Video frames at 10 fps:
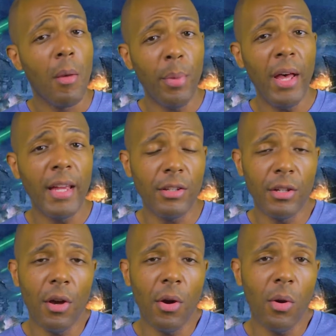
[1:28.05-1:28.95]
But,
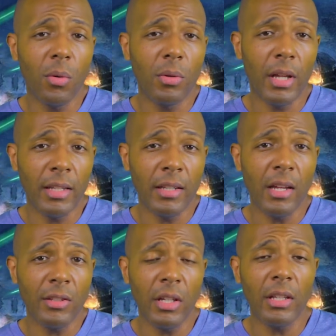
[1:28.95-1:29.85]
you know, it
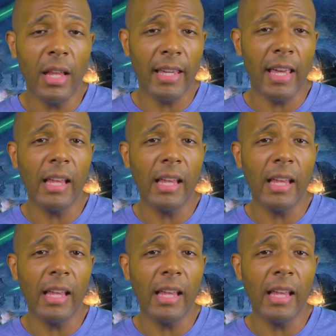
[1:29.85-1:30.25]
does look like